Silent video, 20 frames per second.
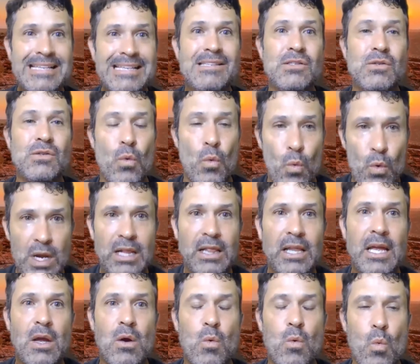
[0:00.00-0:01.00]
is
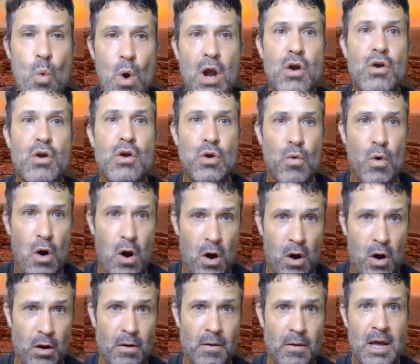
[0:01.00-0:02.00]
really where you
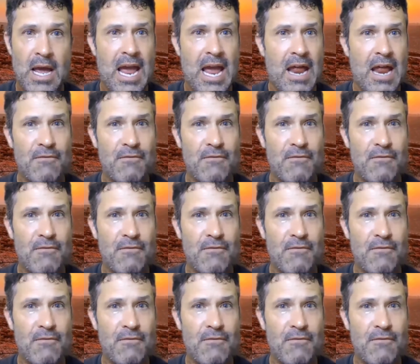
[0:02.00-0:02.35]
are.